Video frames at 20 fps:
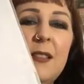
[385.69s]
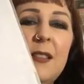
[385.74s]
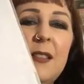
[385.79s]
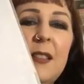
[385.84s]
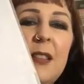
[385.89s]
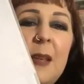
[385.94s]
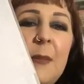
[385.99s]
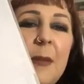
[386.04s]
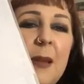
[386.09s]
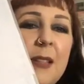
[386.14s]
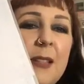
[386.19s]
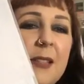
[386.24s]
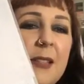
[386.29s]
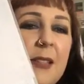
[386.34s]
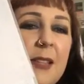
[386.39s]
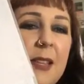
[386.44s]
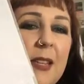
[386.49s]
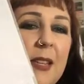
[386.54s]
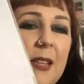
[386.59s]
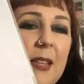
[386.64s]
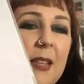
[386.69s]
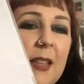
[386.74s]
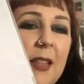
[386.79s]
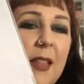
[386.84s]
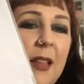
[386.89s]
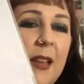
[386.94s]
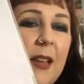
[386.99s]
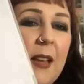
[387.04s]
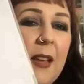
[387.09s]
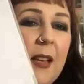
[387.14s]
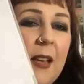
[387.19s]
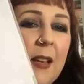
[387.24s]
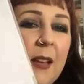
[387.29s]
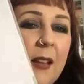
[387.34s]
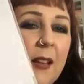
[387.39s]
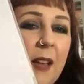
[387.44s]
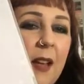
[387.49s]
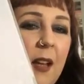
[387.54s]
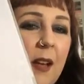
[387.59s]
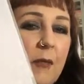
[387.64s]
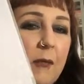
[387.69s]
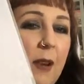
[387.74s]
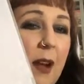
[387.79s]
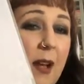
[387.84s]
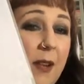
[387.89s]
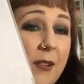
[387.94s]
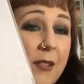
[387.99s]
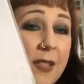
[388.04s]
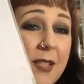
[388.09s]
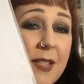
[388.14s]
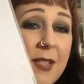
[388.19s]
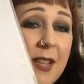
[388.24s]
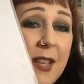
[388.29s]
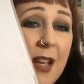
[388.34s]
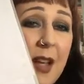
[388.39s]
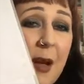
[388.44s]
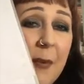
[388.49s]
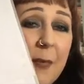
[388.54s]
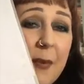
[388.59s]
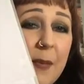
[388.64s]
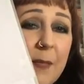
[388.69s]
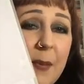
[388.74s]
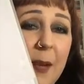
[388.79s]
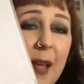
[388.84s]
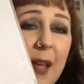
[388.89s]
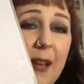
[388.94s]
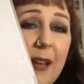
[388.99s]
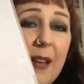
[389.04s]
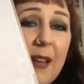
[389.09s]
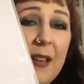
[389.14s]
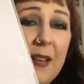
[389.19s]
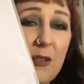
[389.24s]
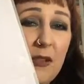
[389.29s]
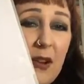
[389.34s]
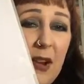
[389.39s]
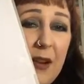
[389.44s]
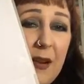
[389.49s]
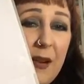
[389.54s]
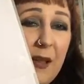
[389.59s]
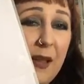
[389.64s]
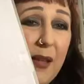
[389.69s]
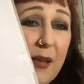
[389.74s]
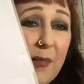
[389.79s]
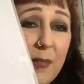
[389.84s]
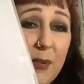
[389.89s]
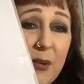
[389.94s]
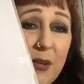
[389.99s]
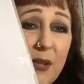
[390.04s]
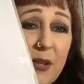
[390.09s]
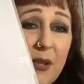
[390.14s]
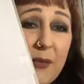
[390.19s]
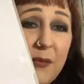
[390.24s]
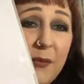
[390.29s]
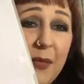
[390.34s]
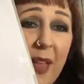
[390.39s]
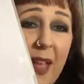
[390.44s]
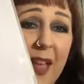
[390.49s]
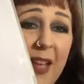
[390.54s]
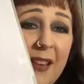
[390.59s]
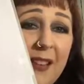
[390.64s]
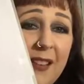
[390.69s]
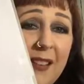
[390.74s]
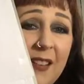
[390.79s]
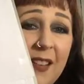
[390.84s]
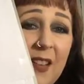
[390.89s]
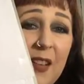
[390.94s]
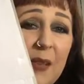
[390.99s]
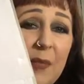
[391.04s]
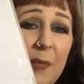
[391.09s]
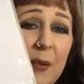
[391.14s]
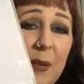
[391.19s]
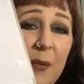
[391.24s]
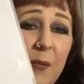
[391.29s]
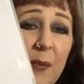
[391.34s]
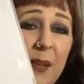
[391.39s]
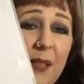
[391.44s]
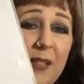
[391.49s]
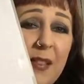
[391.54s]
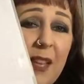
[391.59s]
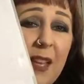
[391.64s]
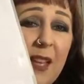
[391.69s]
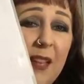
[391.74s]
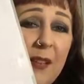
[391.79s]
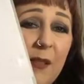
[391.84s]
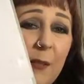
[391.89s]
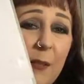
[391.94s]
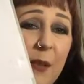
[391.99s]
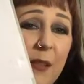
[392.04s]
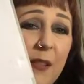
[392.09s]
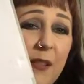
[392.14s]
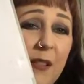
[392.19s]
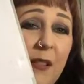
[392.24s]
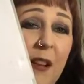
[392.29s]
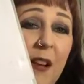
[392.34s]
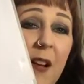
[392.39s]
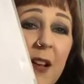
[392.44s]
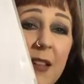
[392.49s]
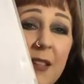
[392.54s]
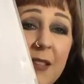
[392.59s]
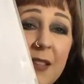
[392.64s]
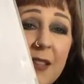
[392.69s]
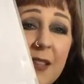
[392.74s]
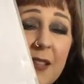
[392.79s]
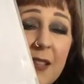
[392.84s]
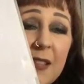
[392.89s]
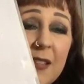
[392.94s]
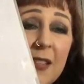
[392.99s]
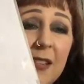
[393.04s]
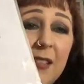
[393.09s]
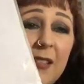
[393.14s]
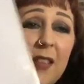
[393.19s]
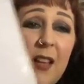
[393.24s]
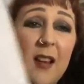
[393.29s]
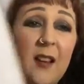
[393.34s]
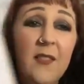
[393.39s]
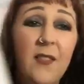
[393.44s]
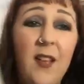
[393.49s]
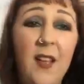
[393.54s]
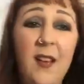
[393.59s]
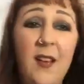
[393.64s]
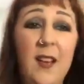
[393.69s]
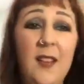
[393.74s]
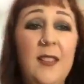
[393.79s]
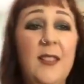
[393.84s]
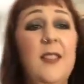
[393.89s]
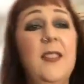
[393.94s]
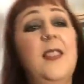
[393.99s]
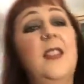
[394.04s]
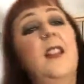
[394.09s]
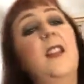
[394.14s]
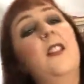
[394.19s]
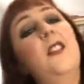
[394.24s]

they might see like a round in the upper back and try to like push it flat. But what that will cause is a lot of unnecessary